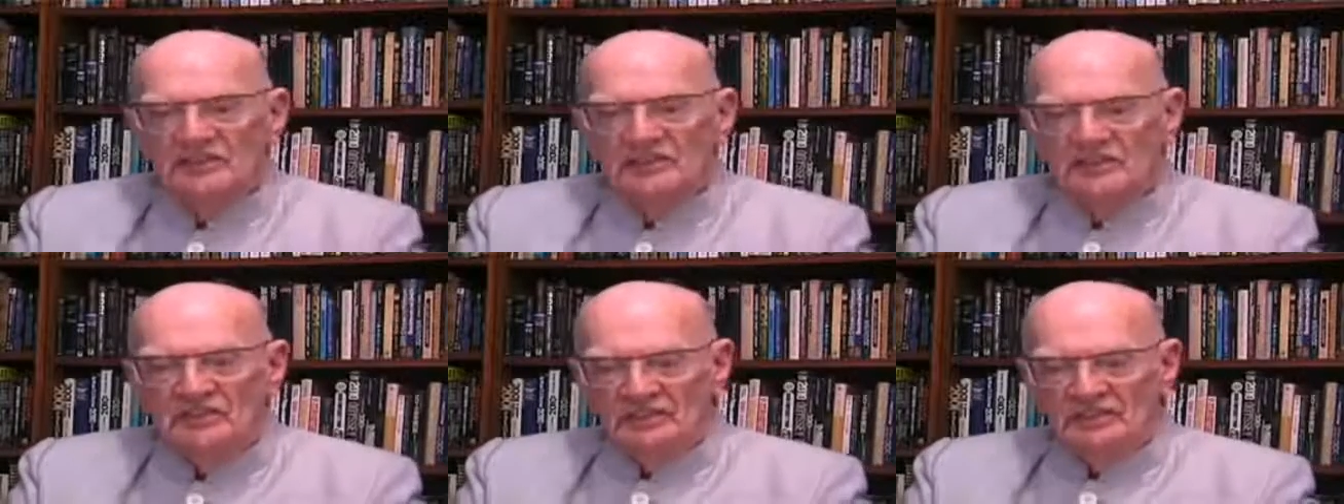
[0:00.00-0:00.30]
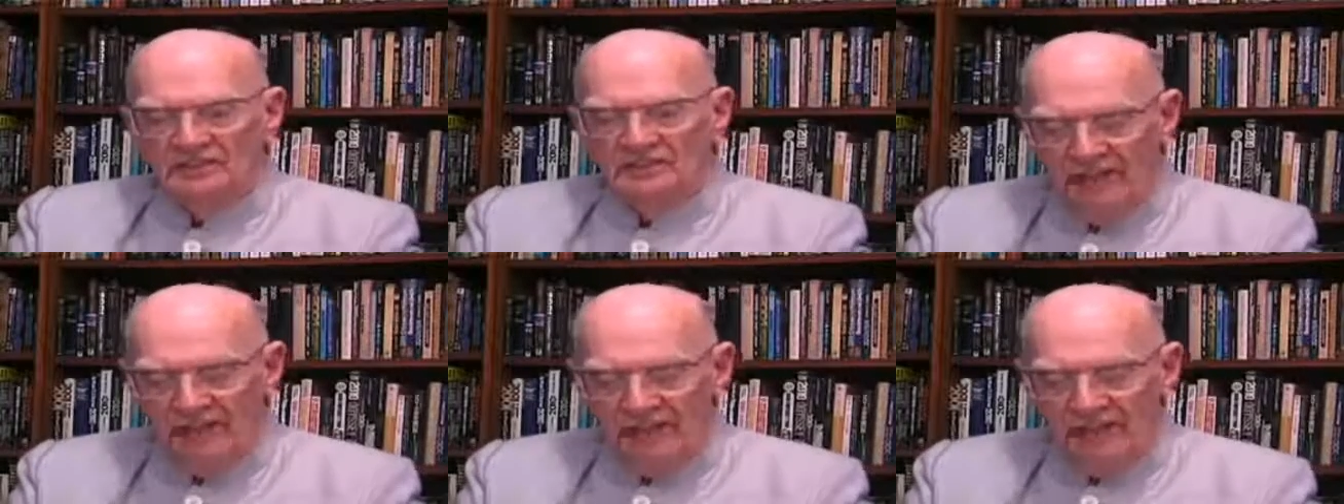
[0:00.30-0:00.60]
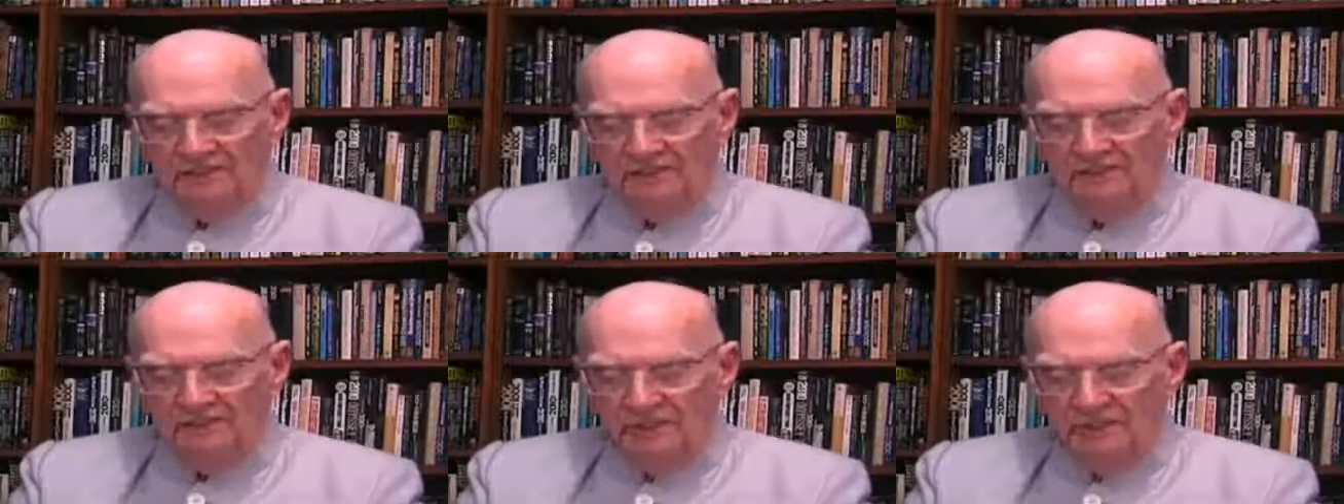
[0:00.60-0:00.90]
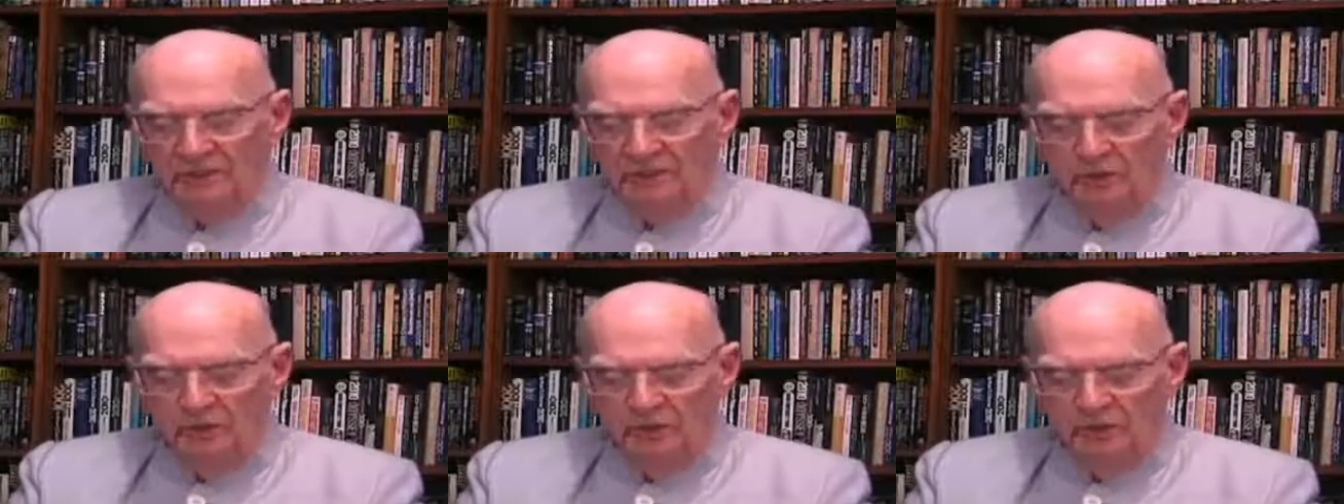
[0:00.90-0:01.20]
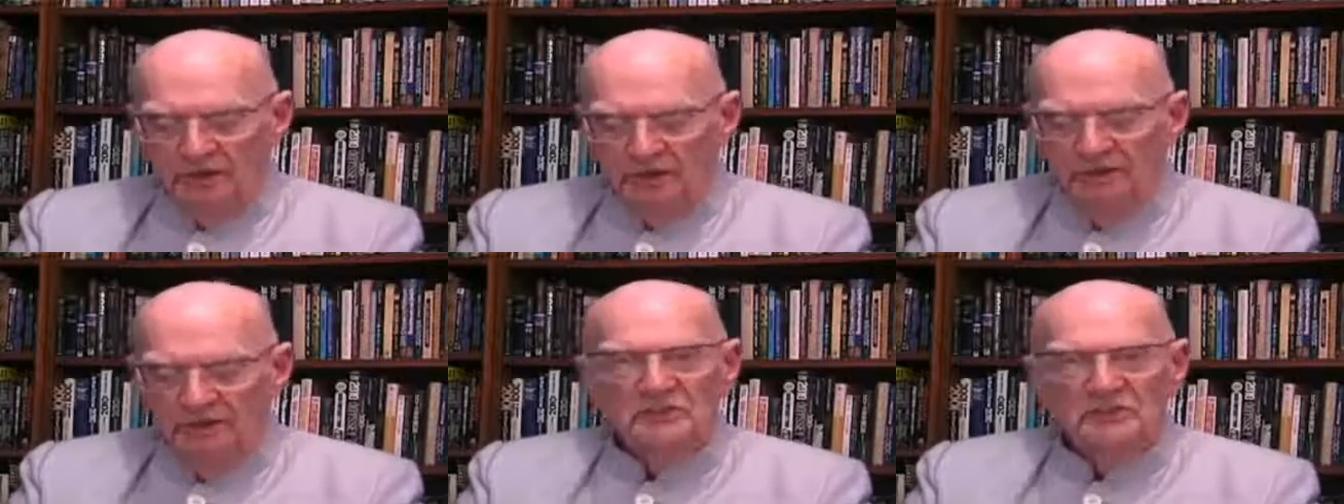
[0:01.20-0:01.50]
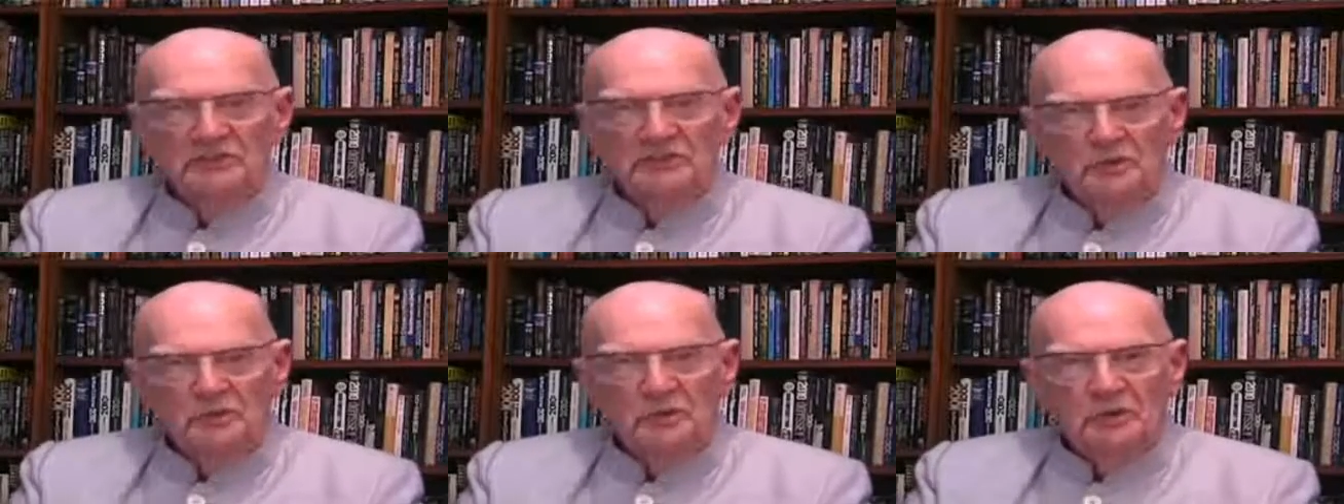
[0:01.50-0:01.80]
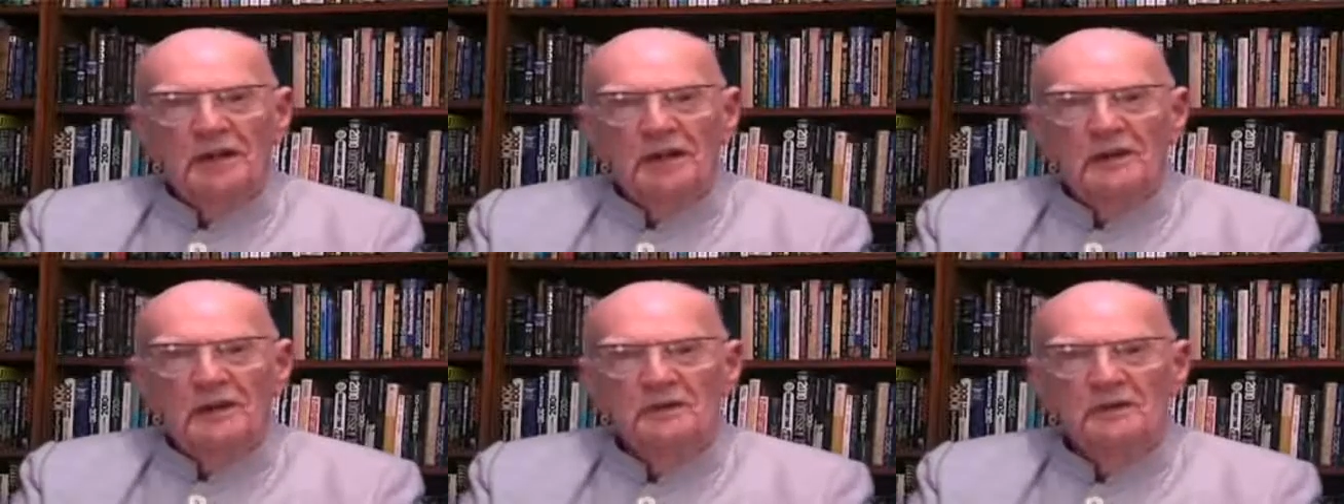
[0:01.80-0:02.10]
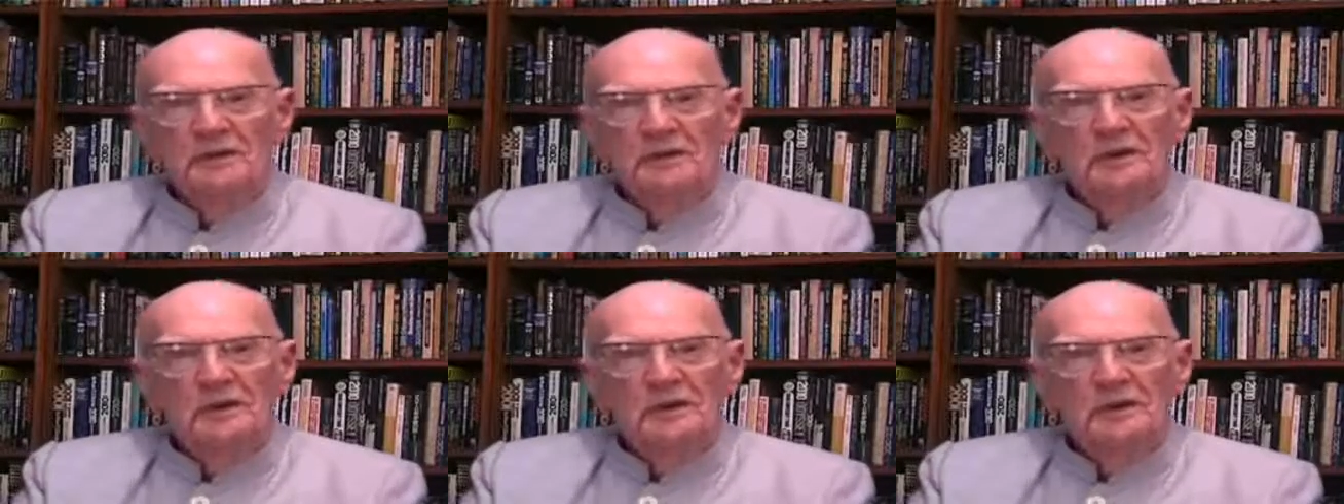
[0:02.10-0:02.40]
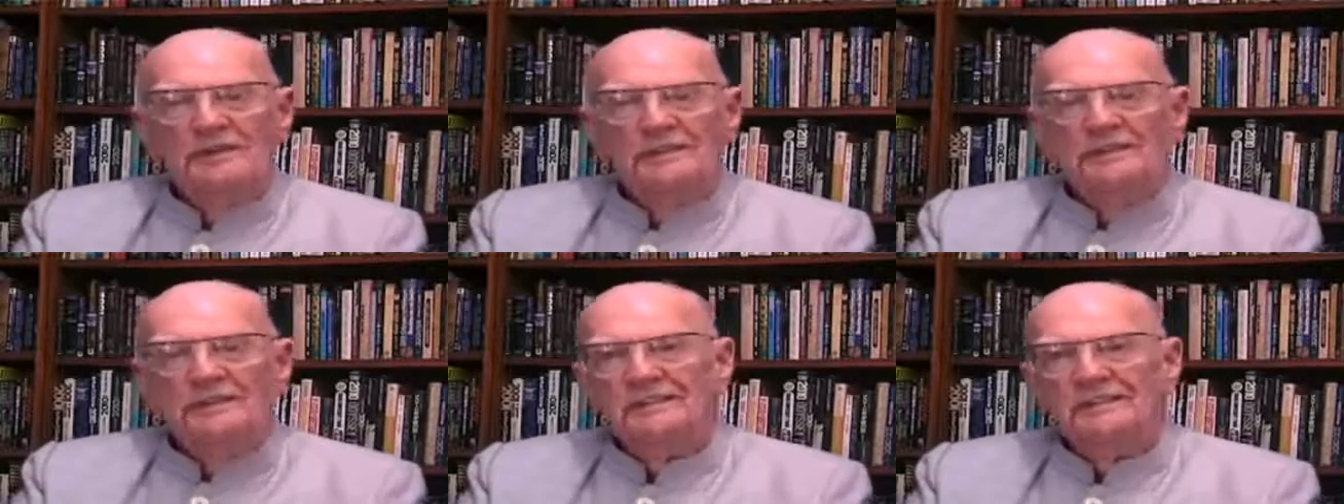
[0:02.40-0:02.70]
is exactly what I described in my